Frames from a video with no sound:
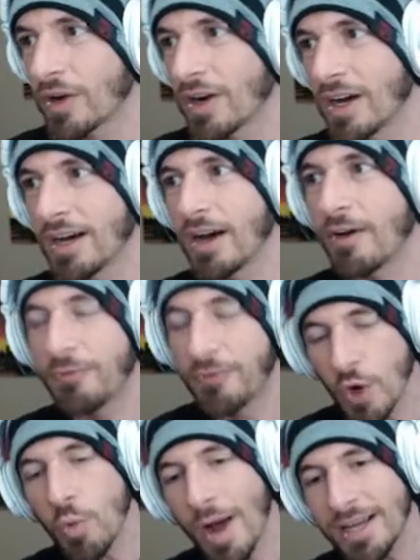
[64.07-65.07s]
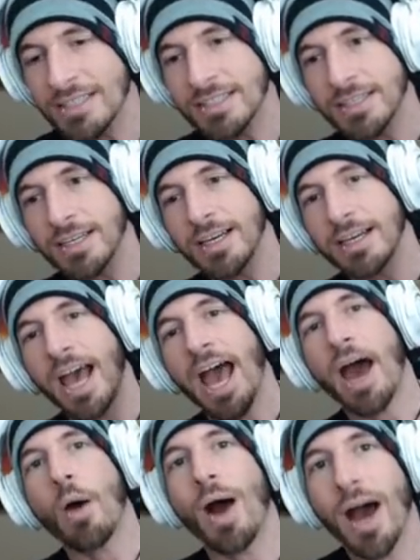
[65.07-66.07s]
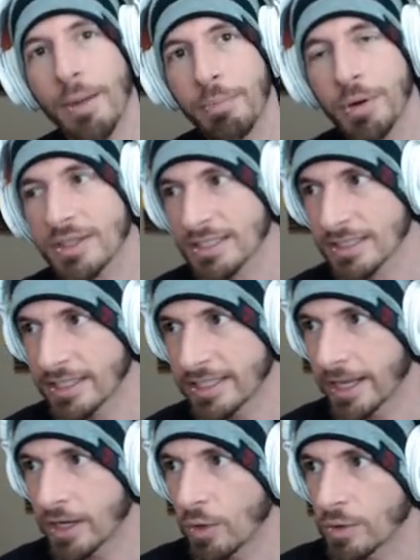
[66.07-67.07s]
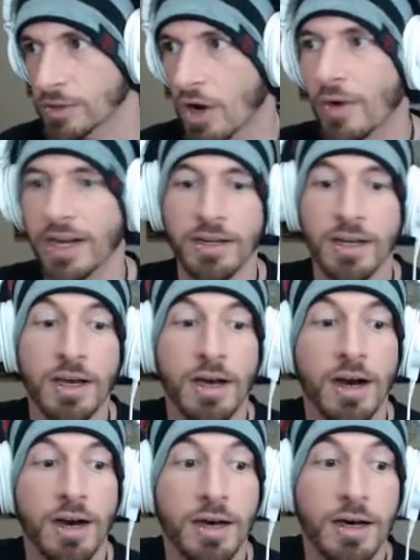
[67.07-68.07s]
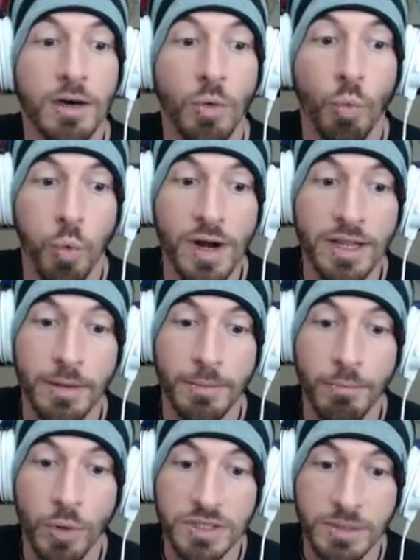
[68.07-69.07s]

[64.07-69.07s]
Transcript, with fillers: uh, a few ways how I personally get gold. All right, uh, one of the most